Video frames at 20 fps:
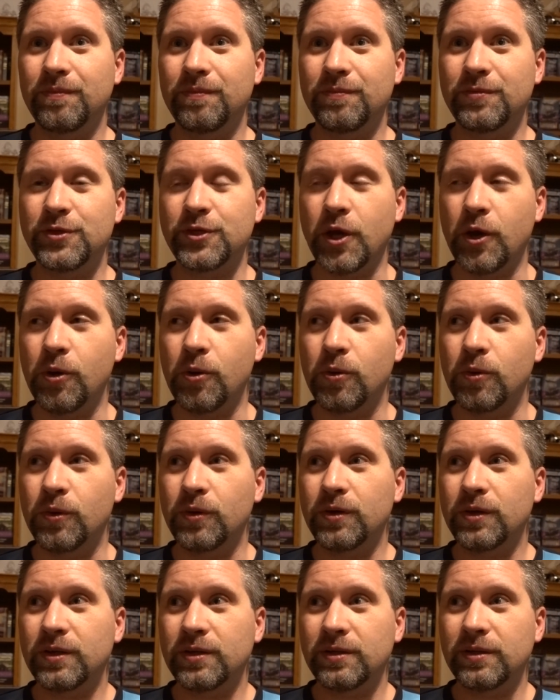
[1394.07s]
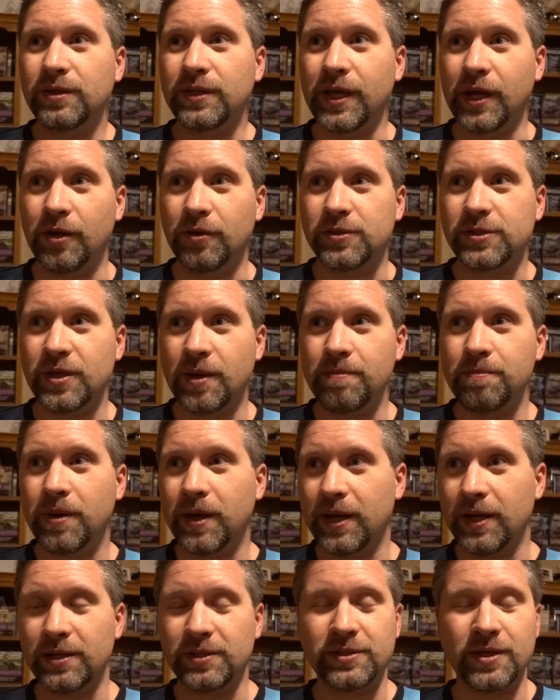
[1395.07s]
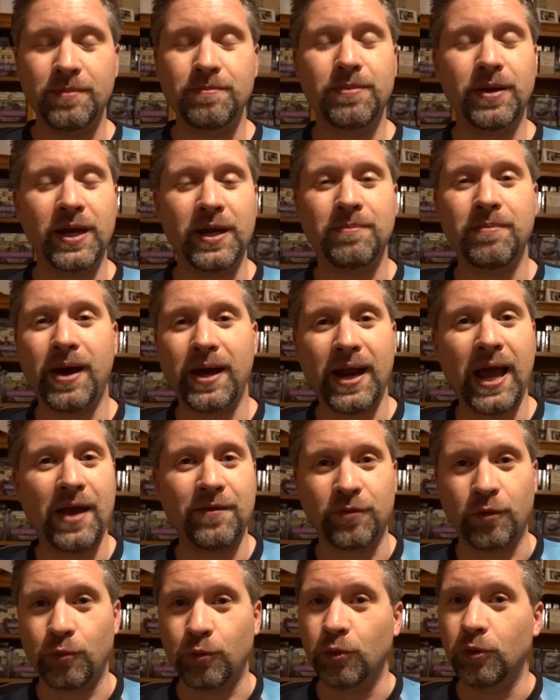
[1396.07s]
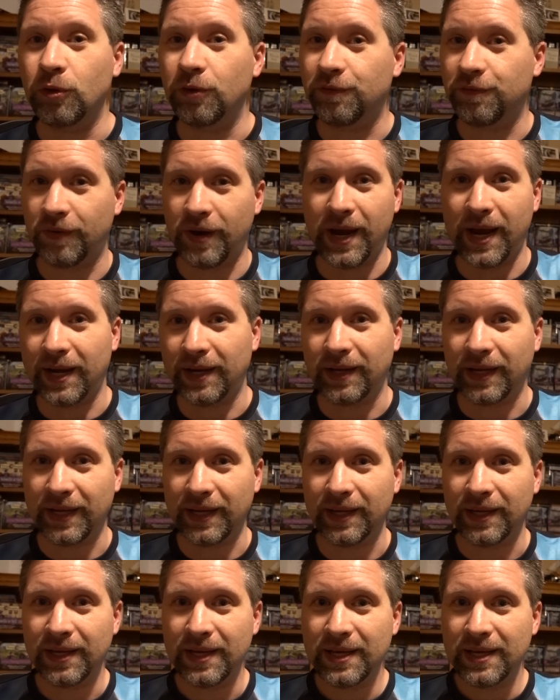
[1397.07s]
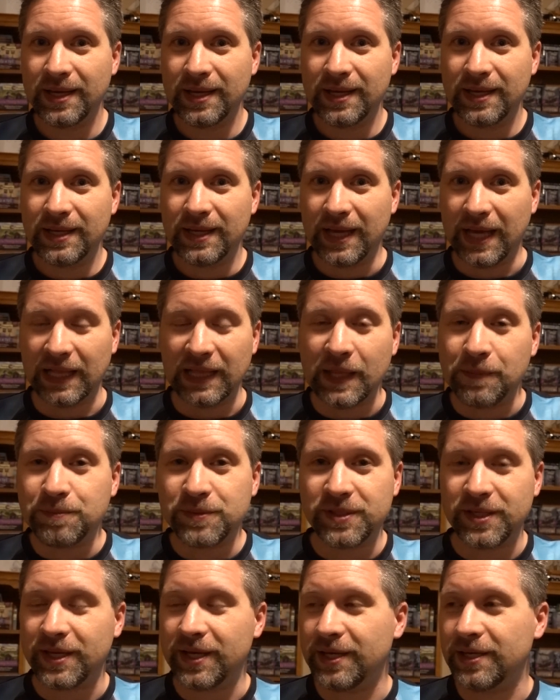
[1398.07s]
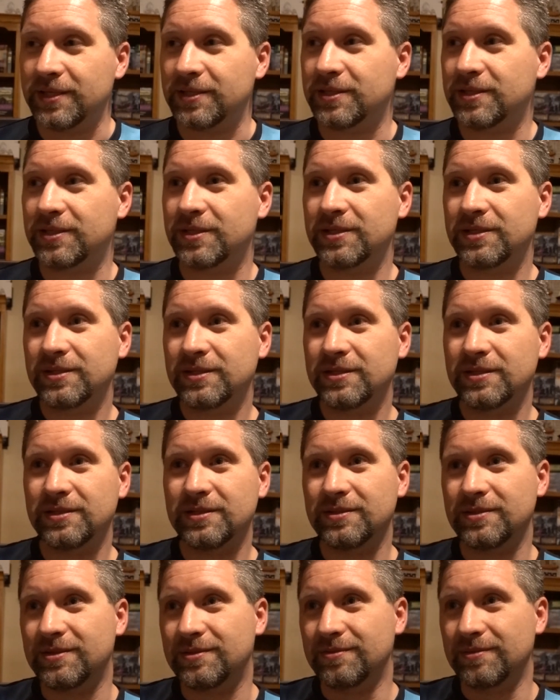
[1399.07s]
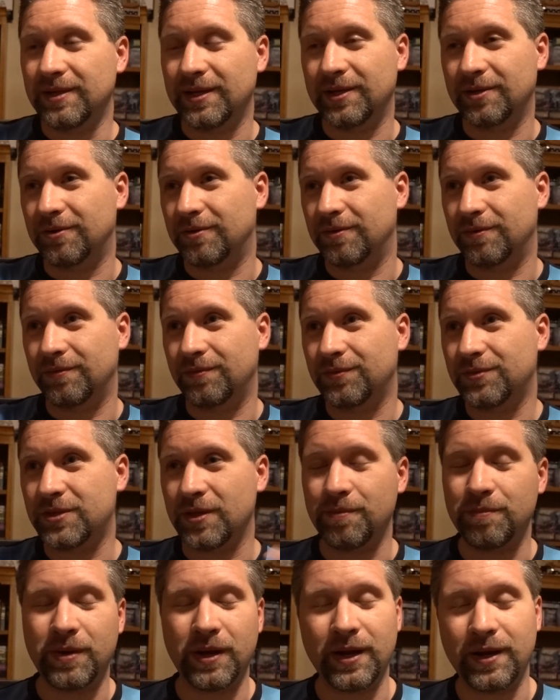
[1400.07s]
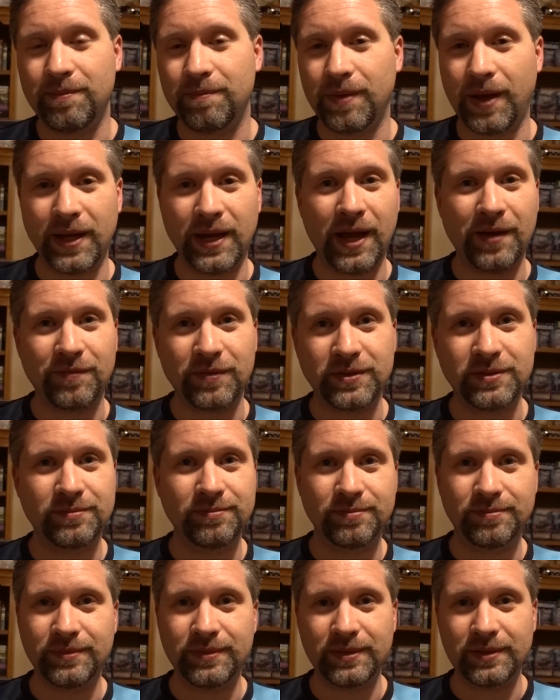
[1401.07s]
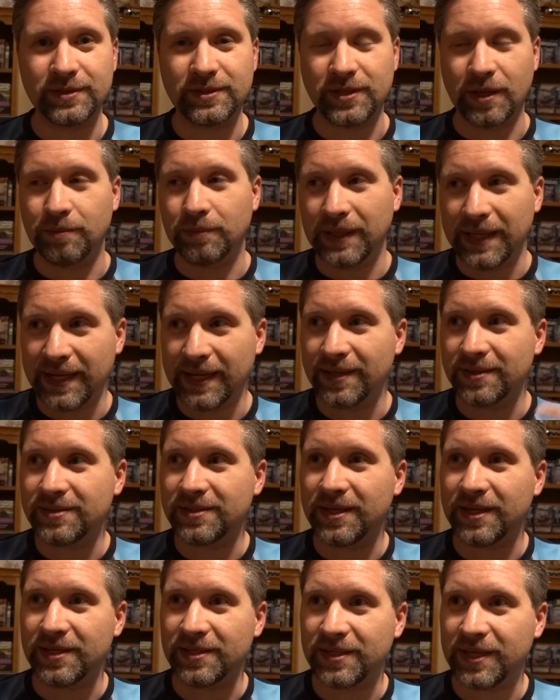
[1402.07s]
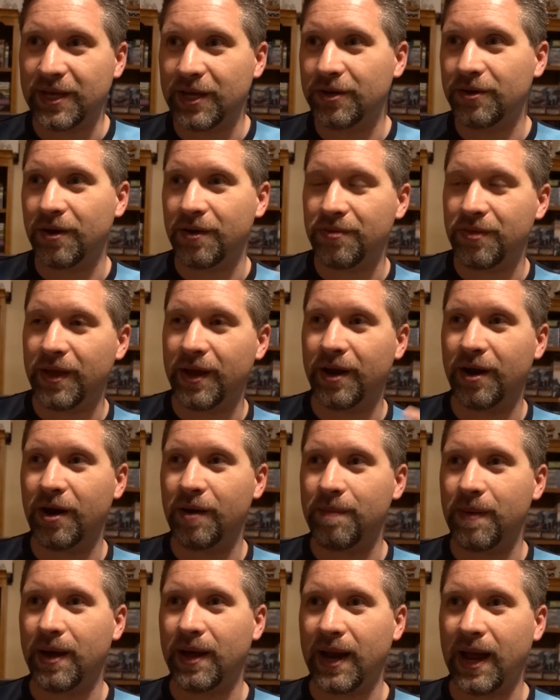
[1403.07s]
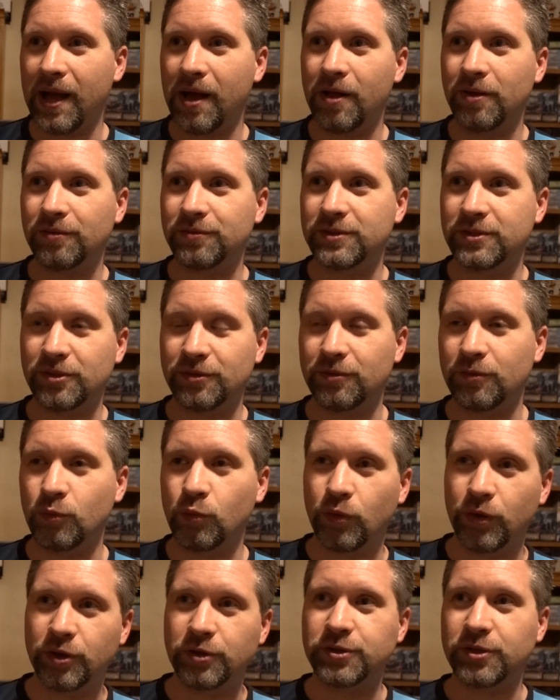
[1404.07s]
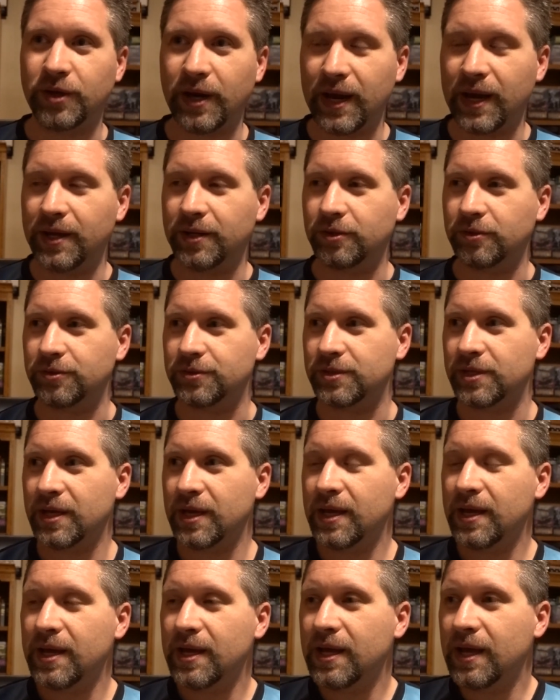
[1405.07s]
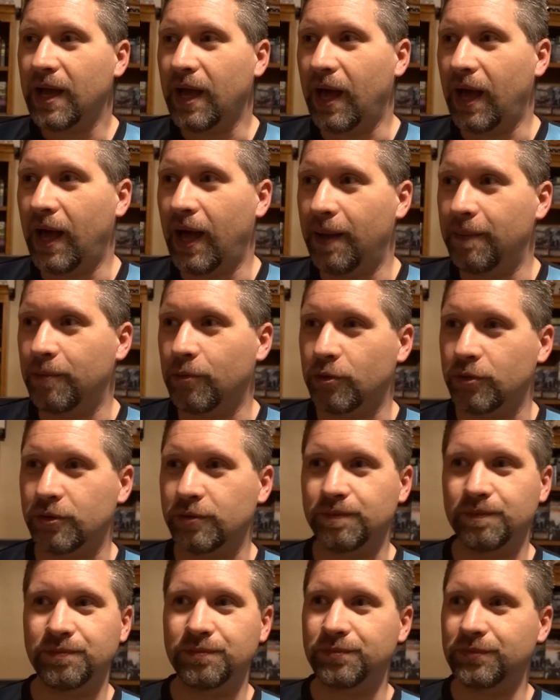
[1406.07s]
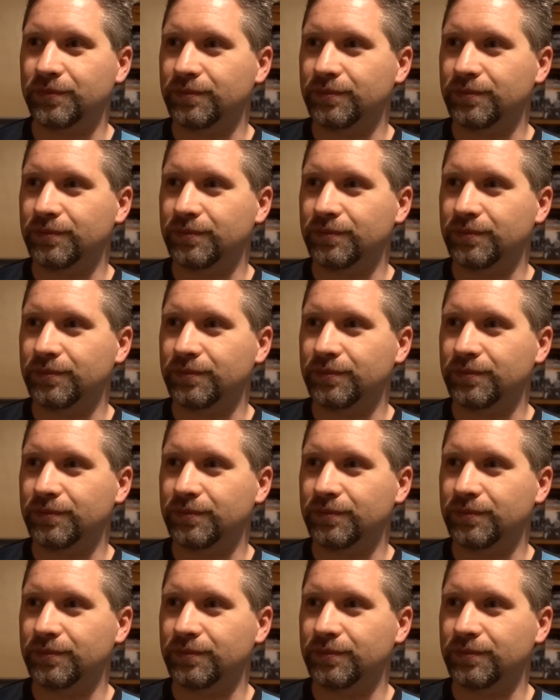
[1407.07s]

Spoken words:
So, somebody might have a rule for handling ellipses. Somebody might have some leniencies here and there about how certain words are handled, or